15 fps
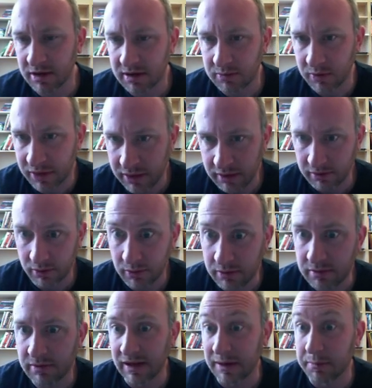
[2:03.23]
with those
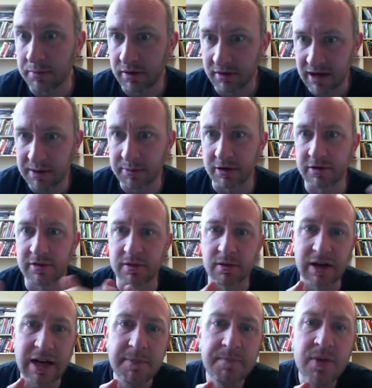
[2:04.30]
same parameters.
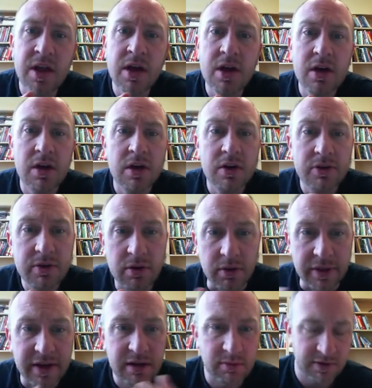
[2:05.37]
Okay, so
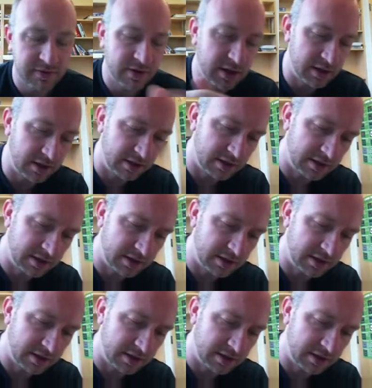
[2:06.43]
there we've got our